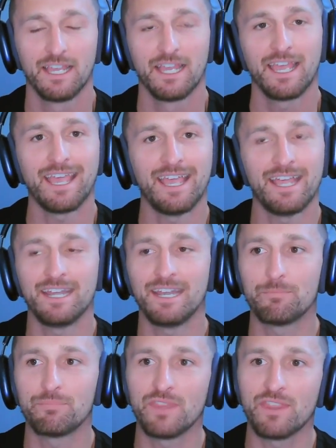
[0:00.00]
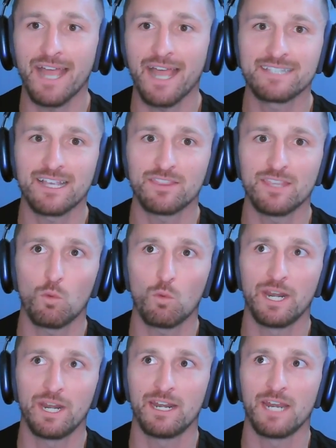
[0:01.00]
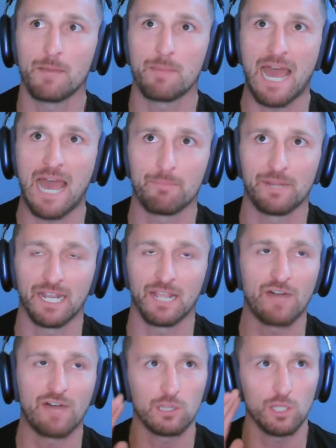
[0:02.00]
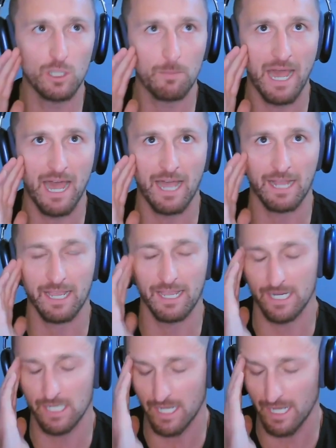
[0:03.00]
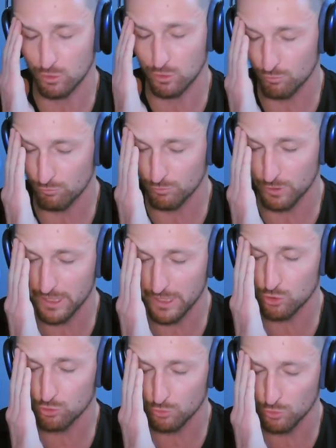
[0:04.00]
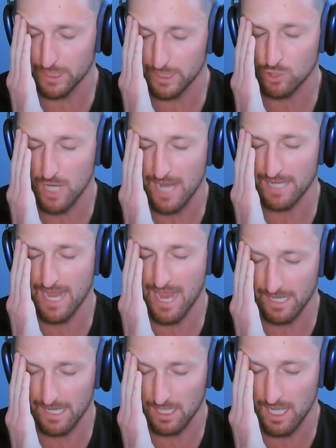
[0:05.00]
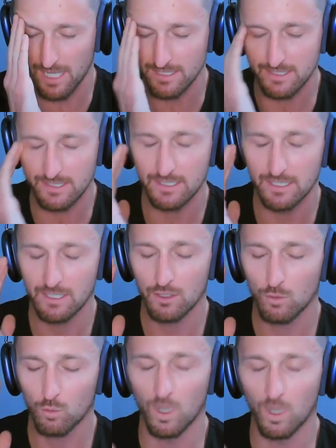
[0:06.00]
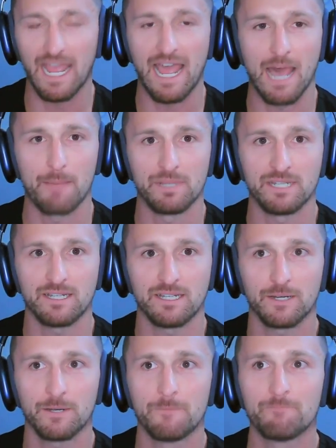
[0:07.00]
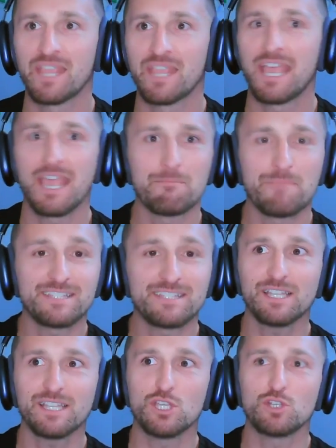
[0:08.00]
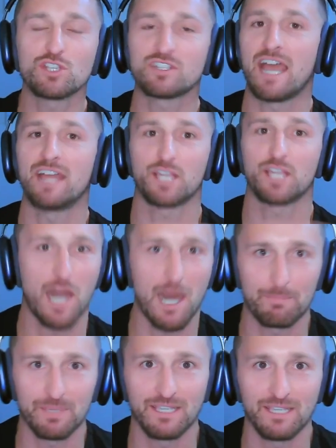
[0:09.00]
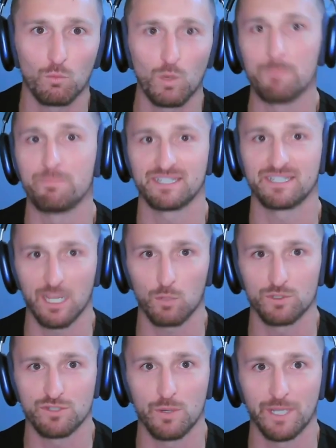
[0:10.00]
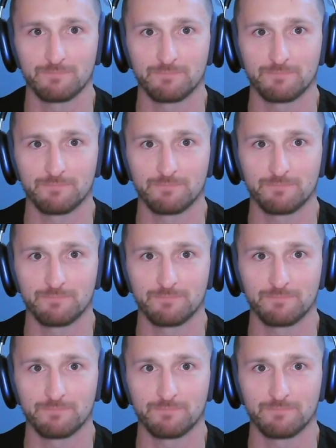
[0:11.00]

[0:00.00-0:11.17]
And that's, I think, what ended up happening. If I look back and I really, truly try and analyze what happened here, basically you just had to copy what big tech was doing.